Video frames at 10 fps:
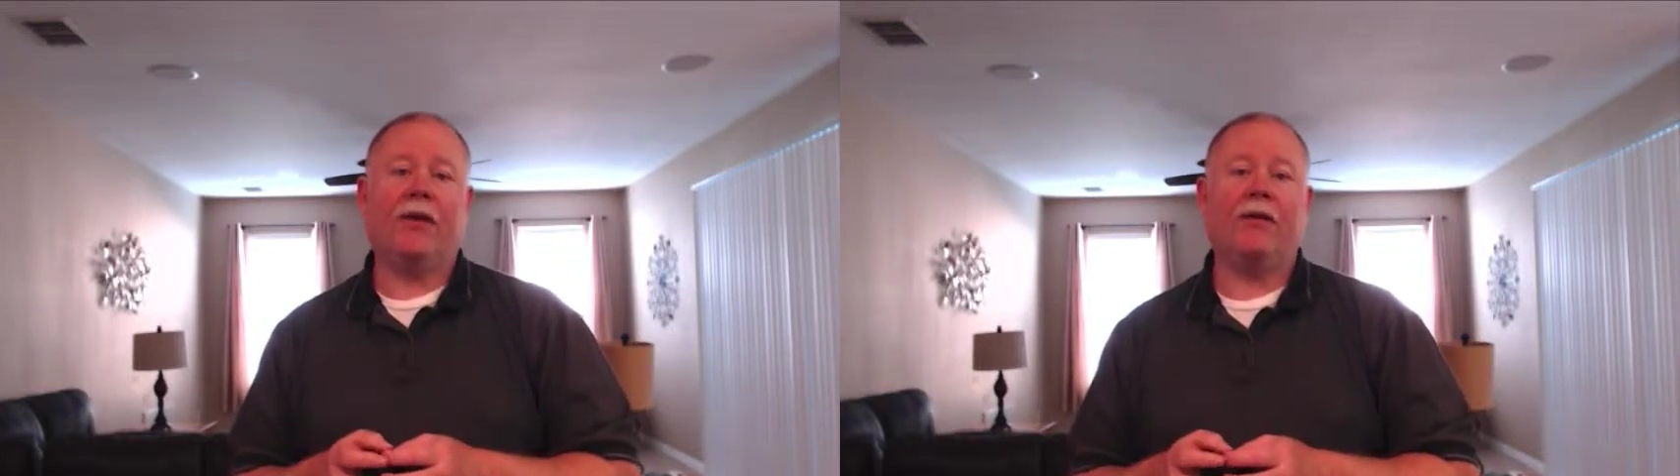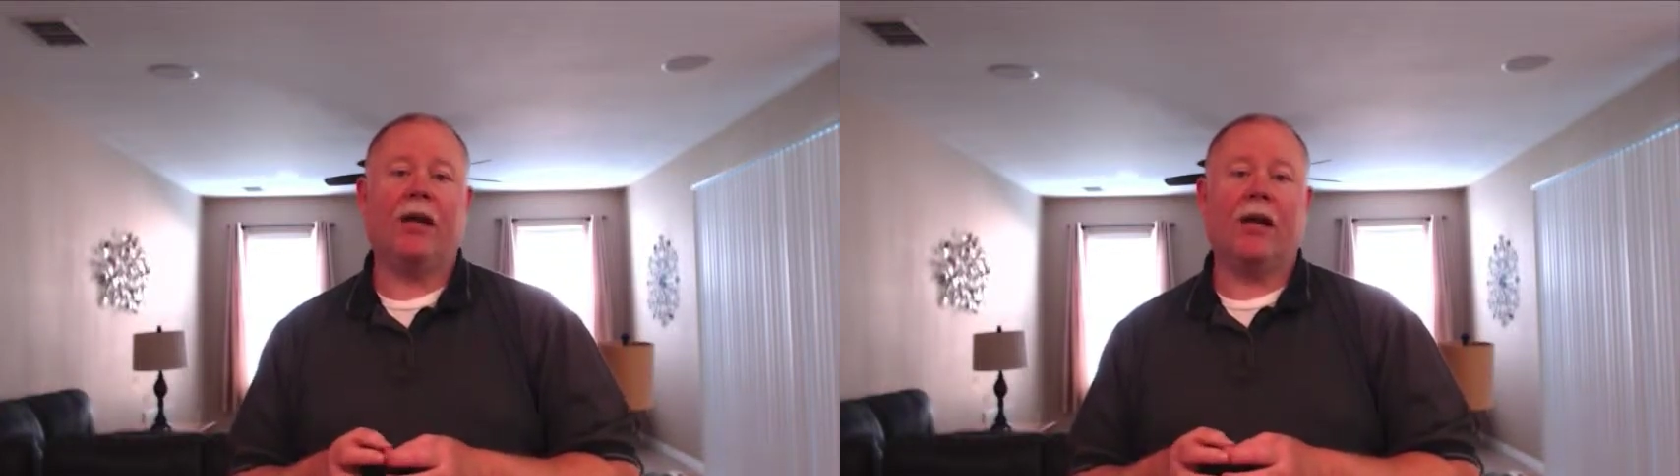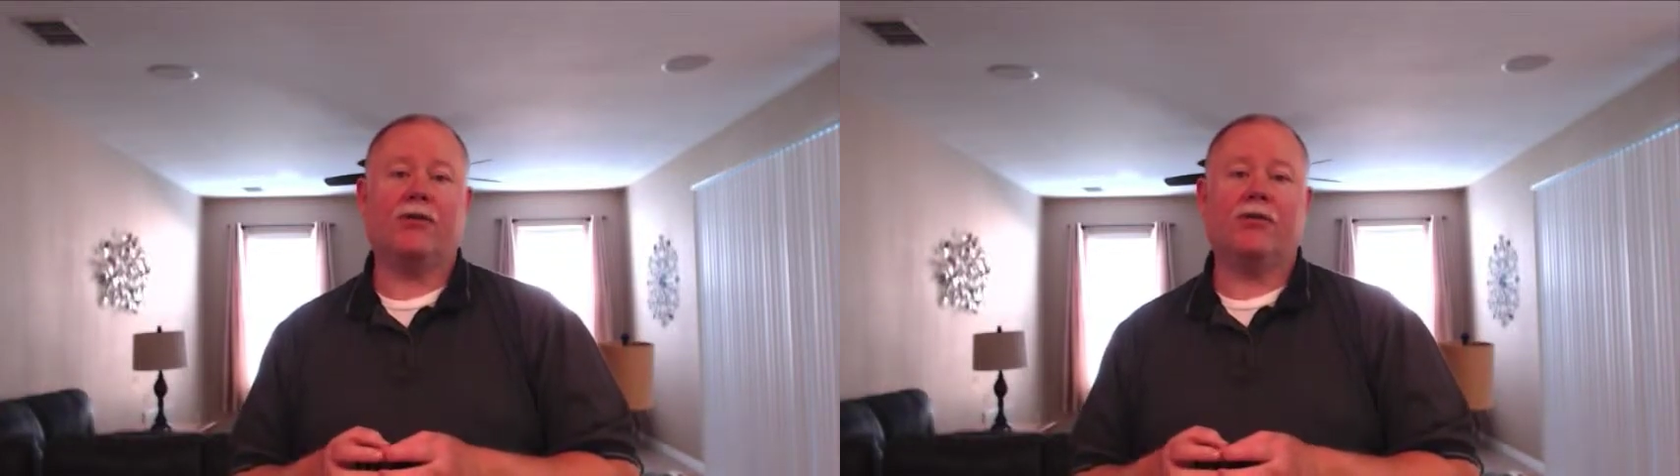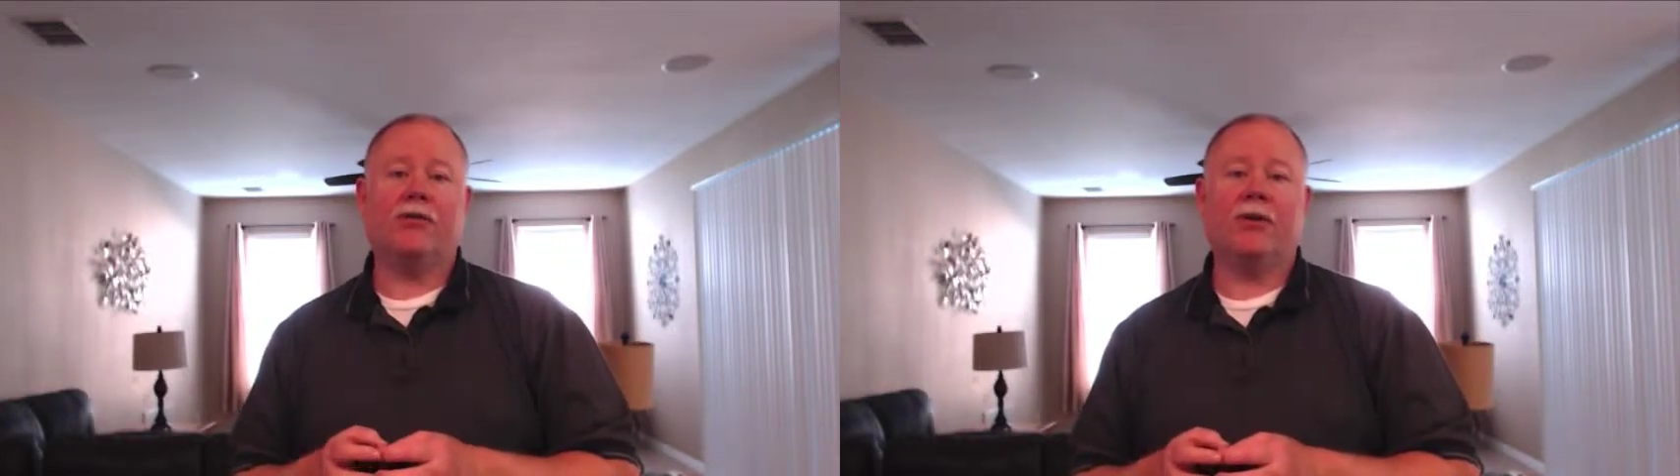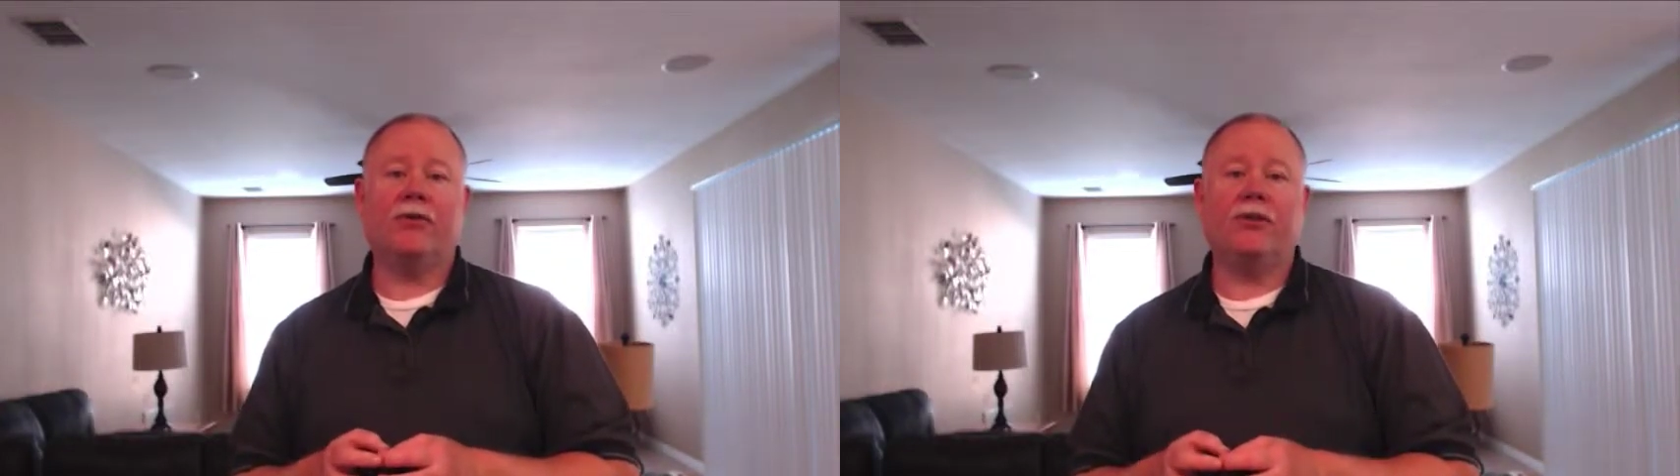International
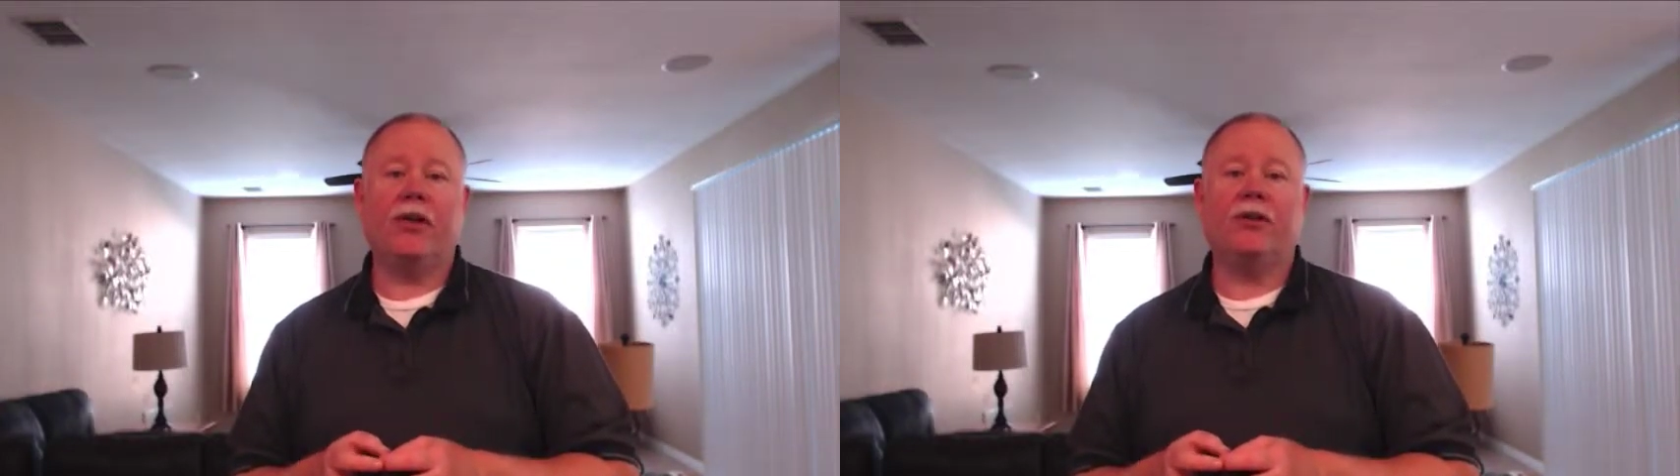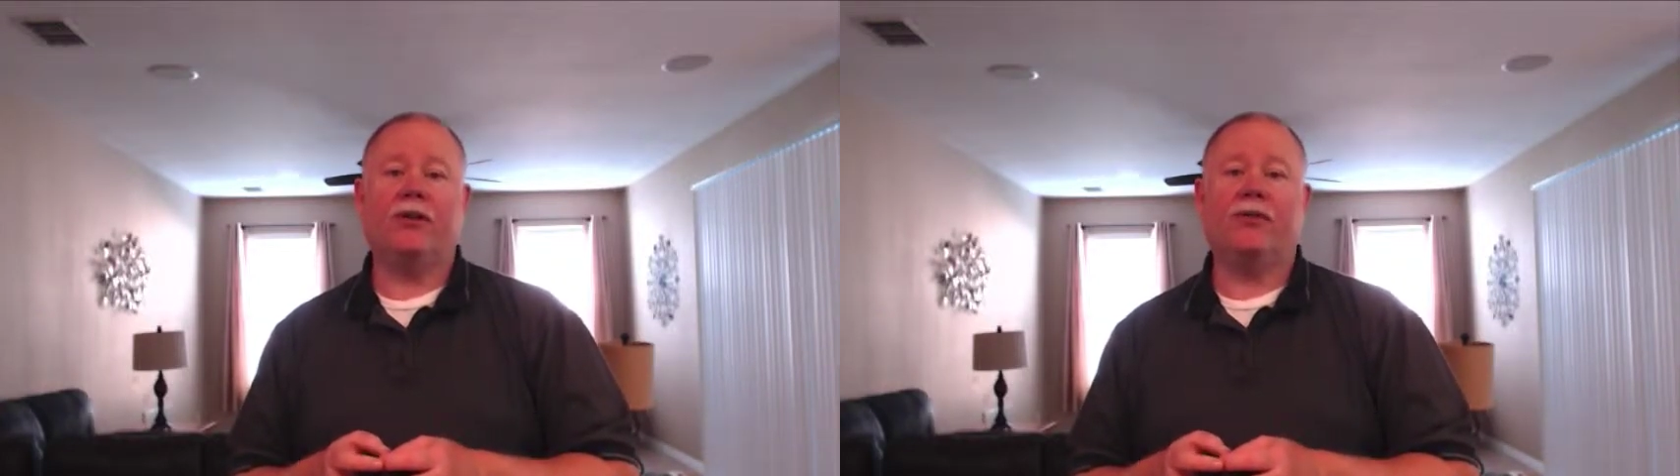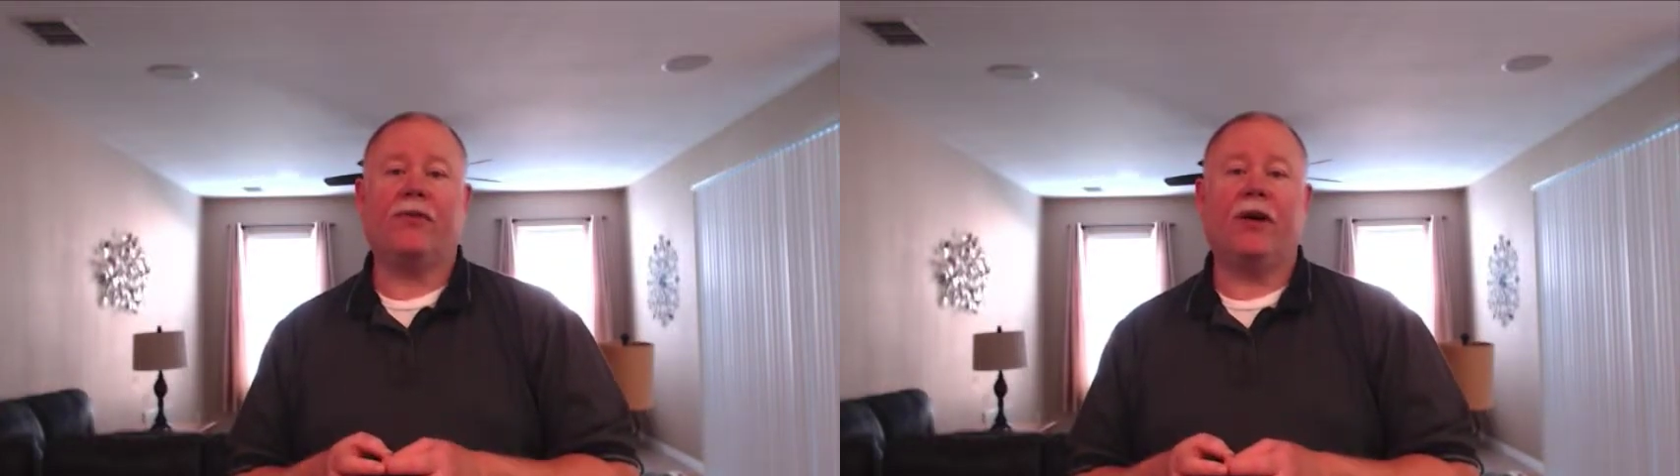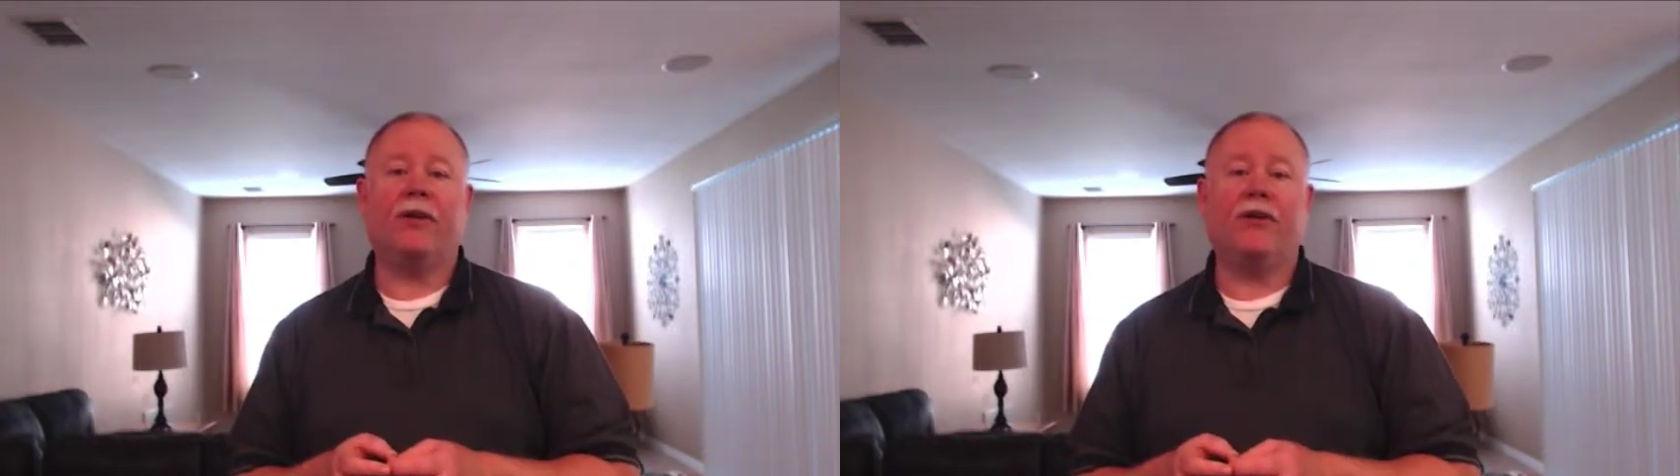Association of Fire